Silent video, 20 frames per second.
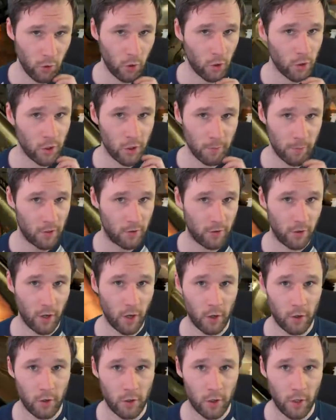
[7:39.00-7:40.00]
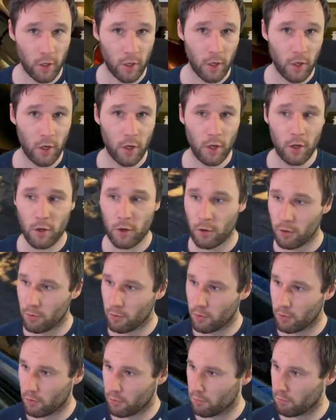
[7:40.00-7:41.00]
document how
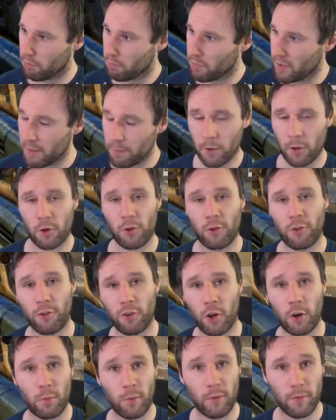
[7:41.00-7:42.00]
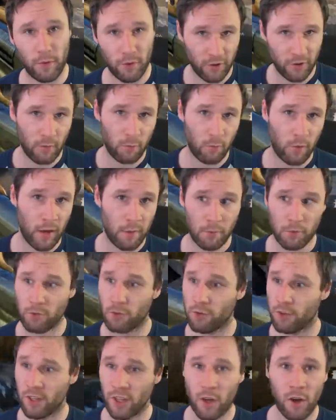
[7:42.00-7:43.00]
people are stuck with the same
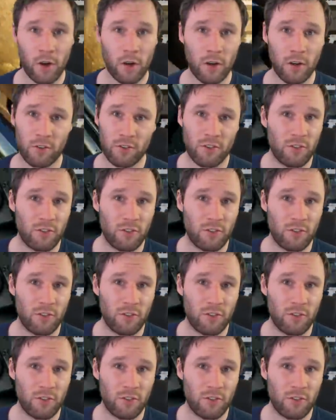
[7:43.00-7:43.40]
weapons they are.